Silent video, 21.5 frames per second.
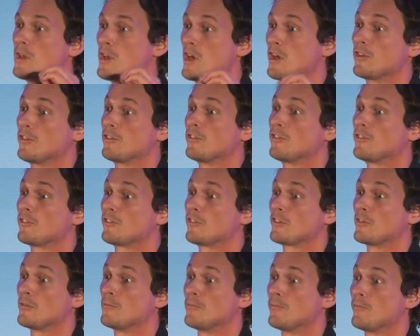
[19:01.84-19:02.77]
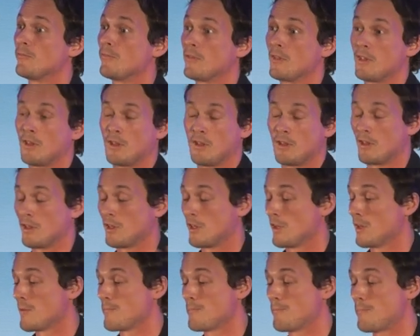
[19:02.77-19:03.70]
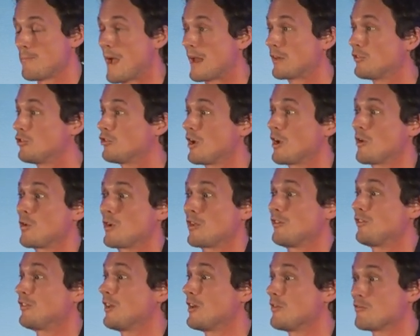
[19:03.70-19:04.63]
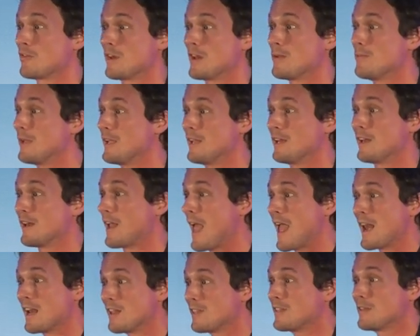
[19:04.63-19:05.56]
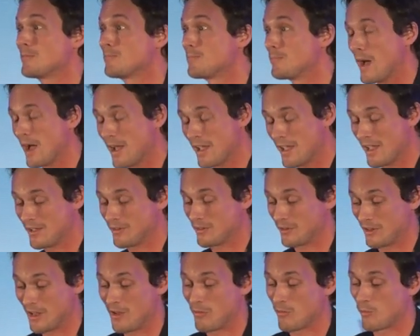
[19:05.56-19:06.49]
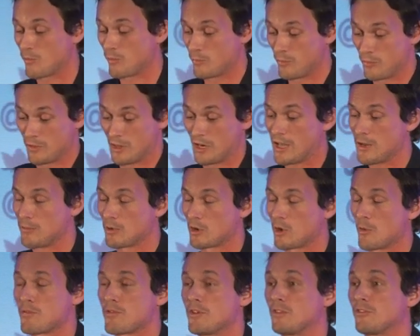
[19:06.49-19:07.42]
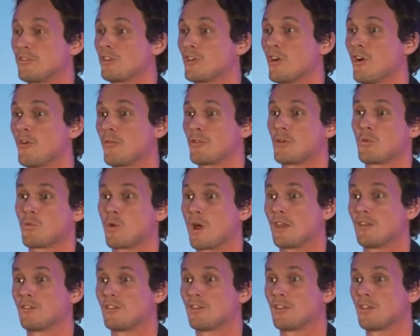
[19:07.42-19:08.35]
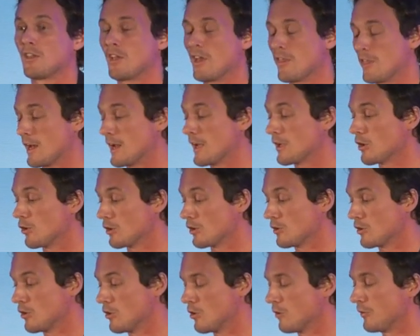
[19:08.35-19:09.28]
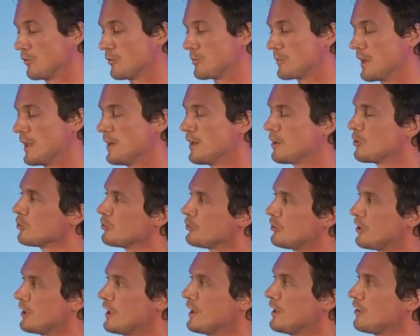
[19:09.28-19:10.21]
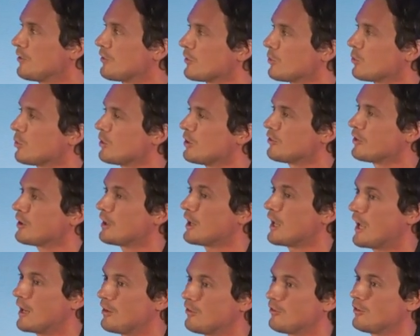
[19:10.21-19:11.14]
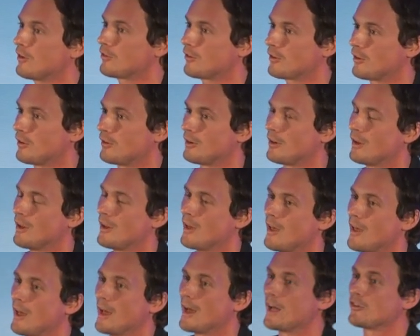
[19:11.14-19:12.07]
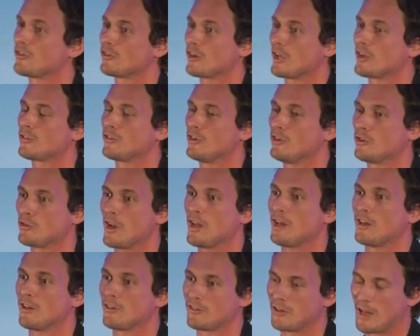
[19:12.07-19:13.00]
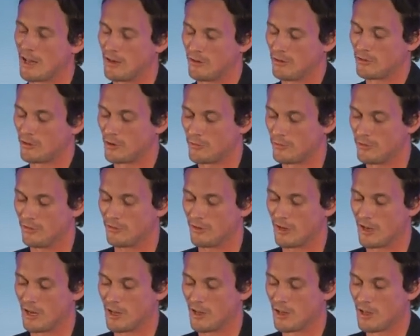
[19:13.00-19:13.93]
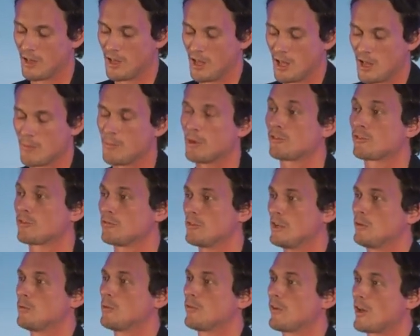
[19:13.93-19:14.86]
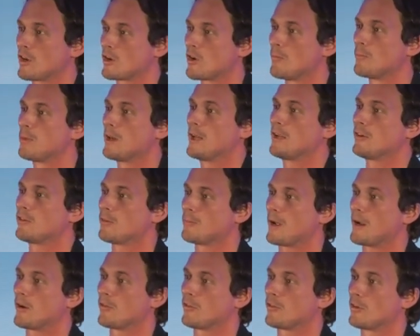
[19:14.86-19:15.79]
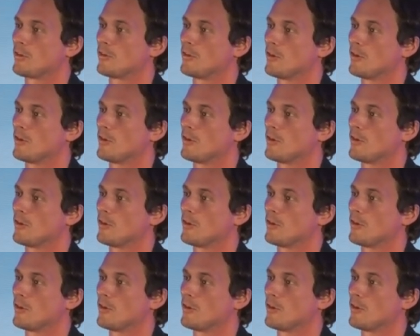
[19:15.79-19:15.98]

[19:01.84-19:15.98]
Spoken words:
nuns. Bad joke, didn't really mean anything by it. The label got printed, off it went, and then I got a call from a lady called Denise that worked at Kensington and Chelsea Trading Standards office saying, "Mr. Reed, we've had a complaint about